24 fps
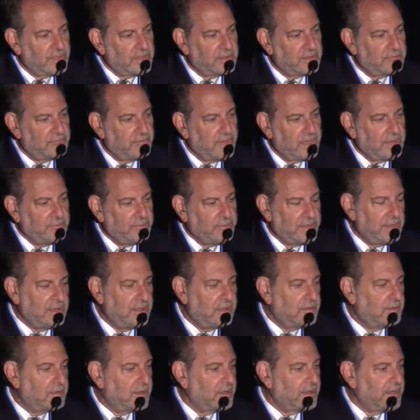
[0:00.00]
it may
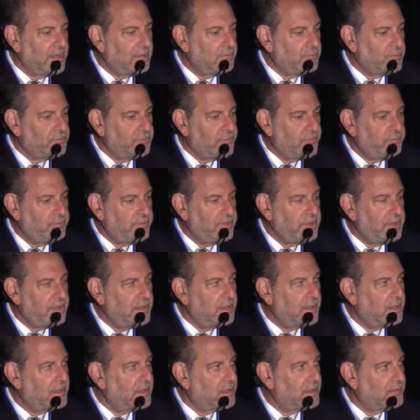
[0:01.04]
be able to
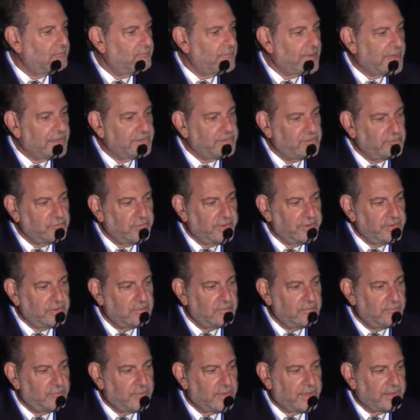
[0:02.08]
be
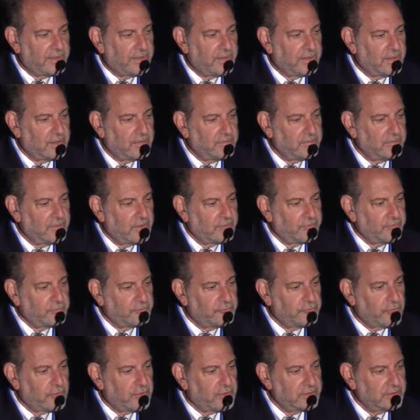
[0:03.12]
modulated by another
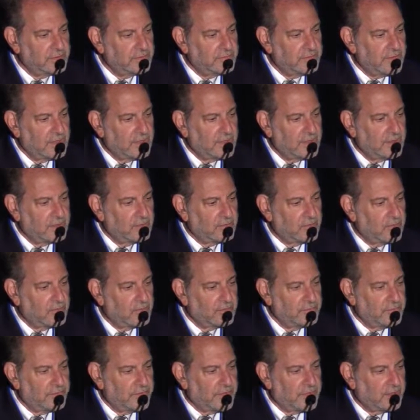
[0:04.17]
drug
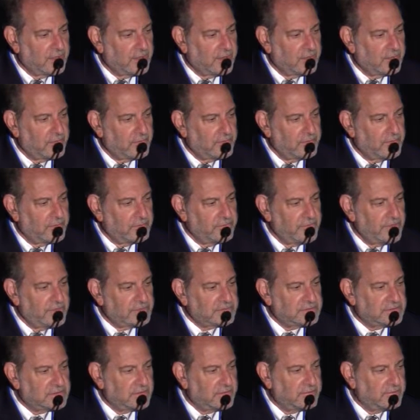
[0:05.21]
called the
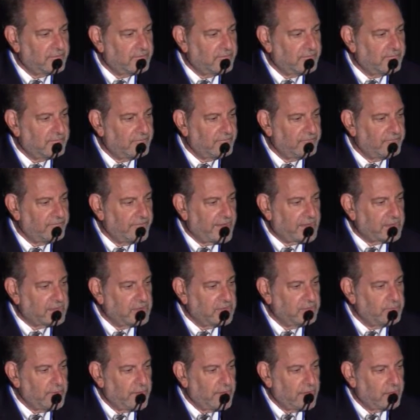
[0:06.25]

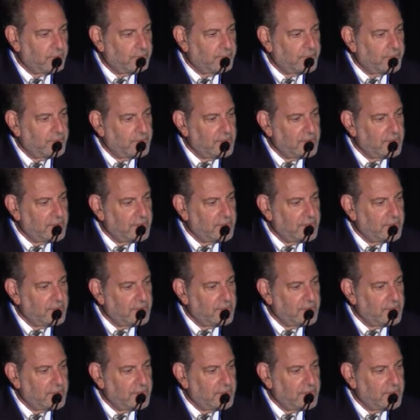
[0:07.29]
neovascular,